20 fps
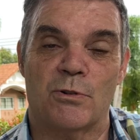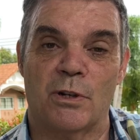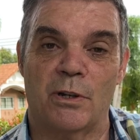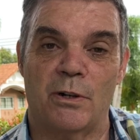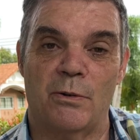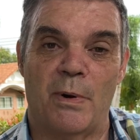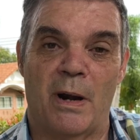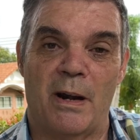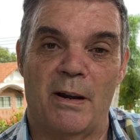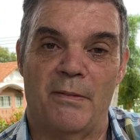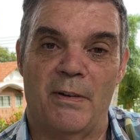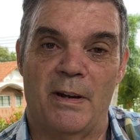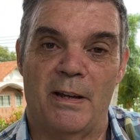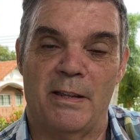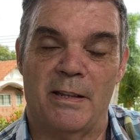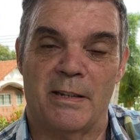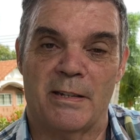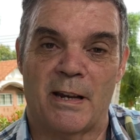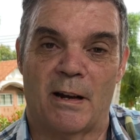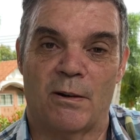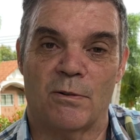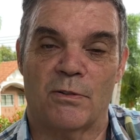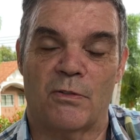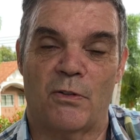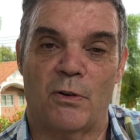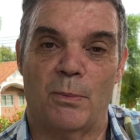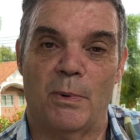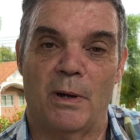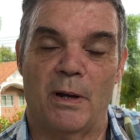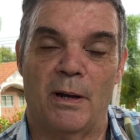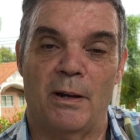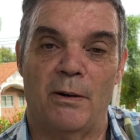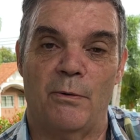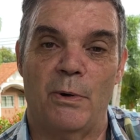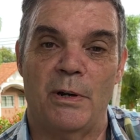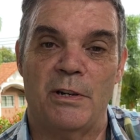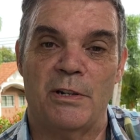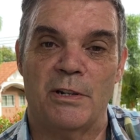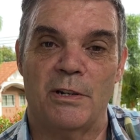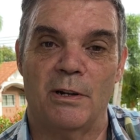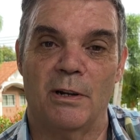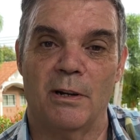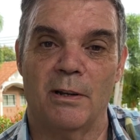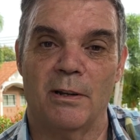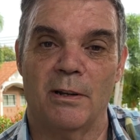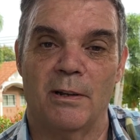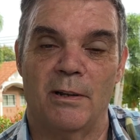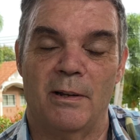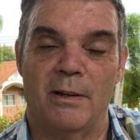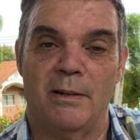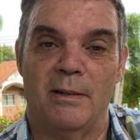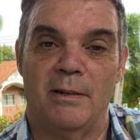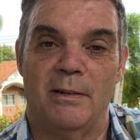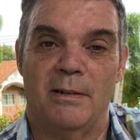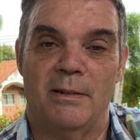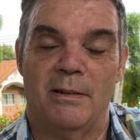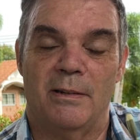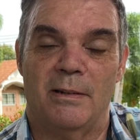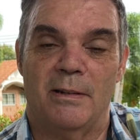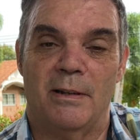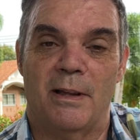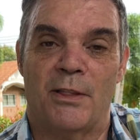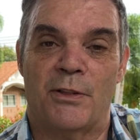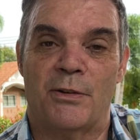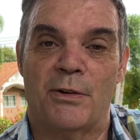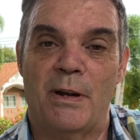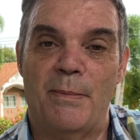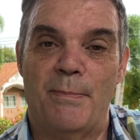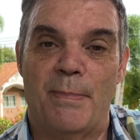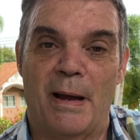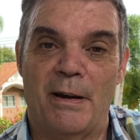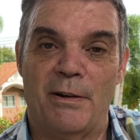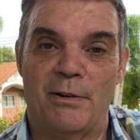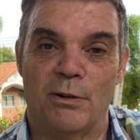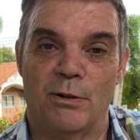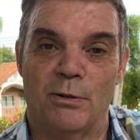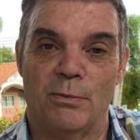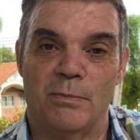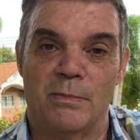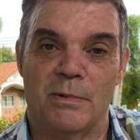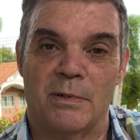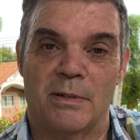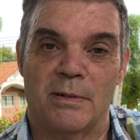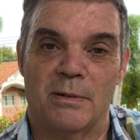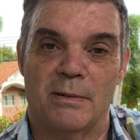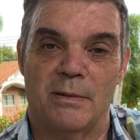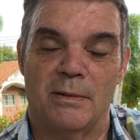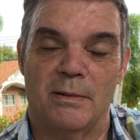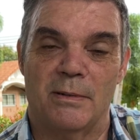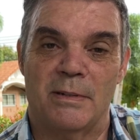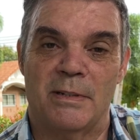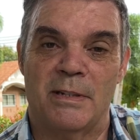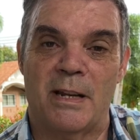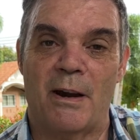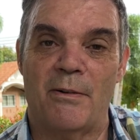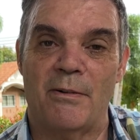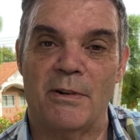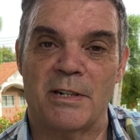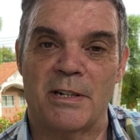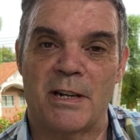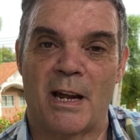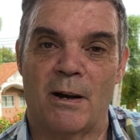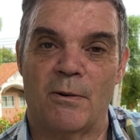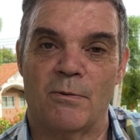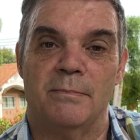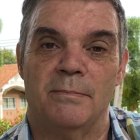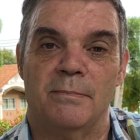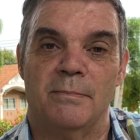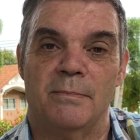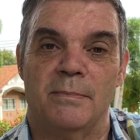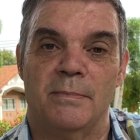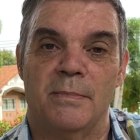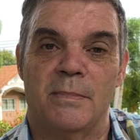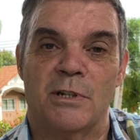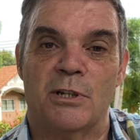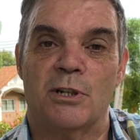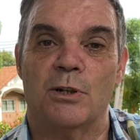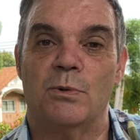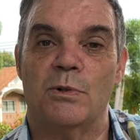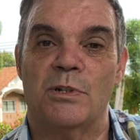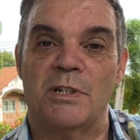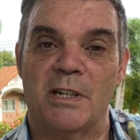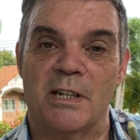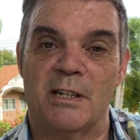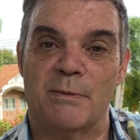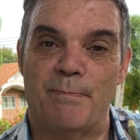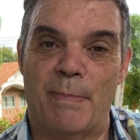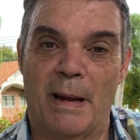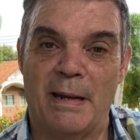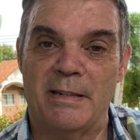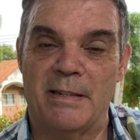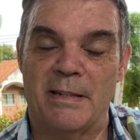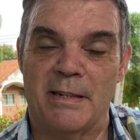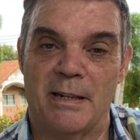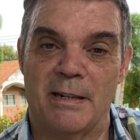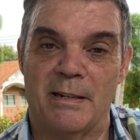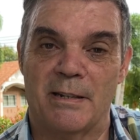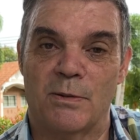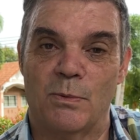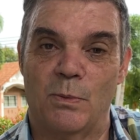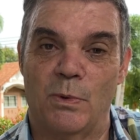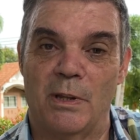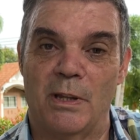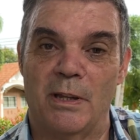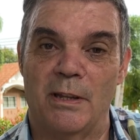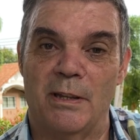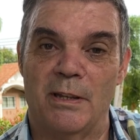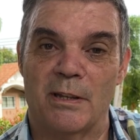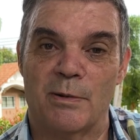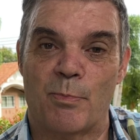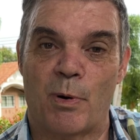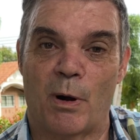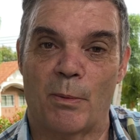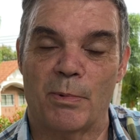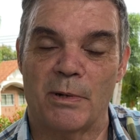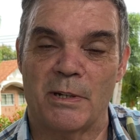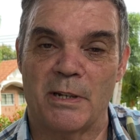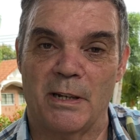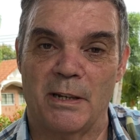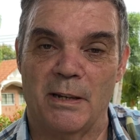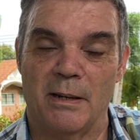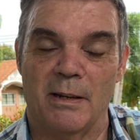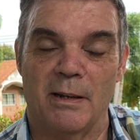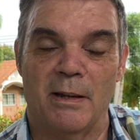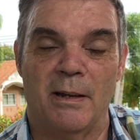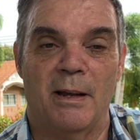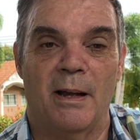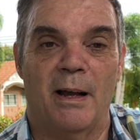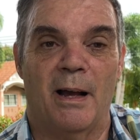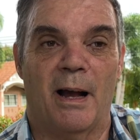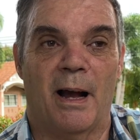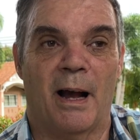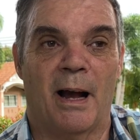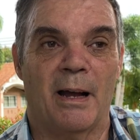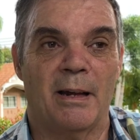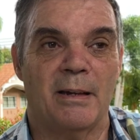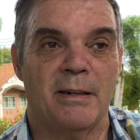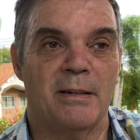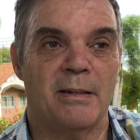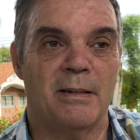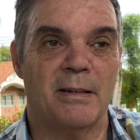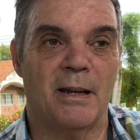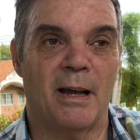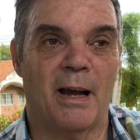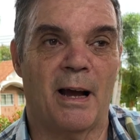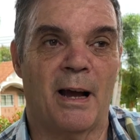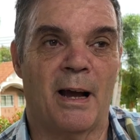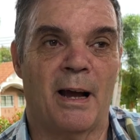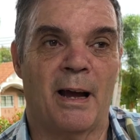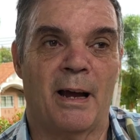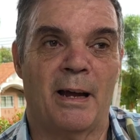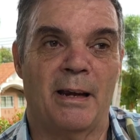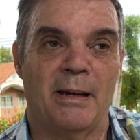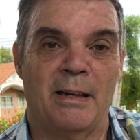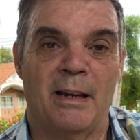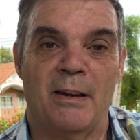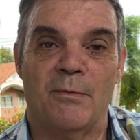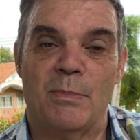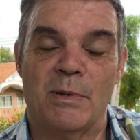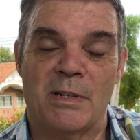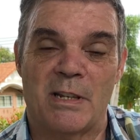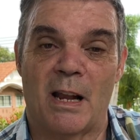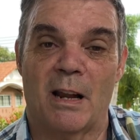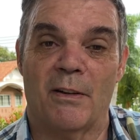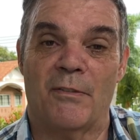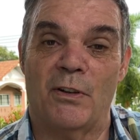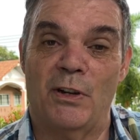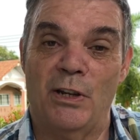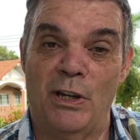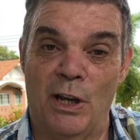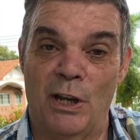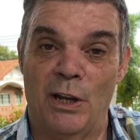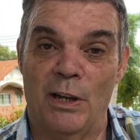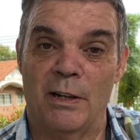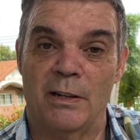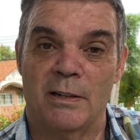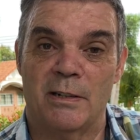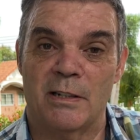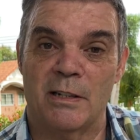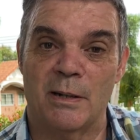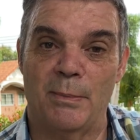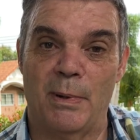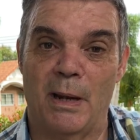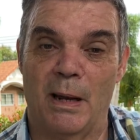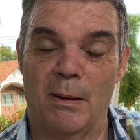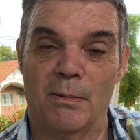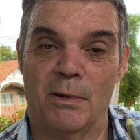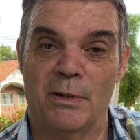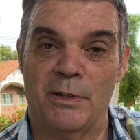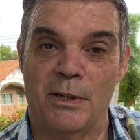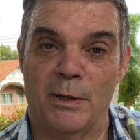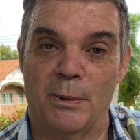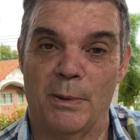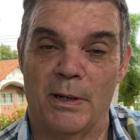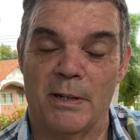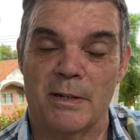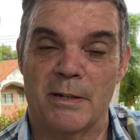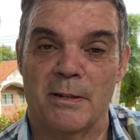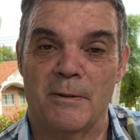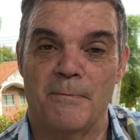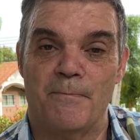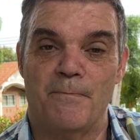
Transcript: going to renovate this house from an original three-bedroomed terraced house to six bedsits within this property, and I give myself a year to be able to do it.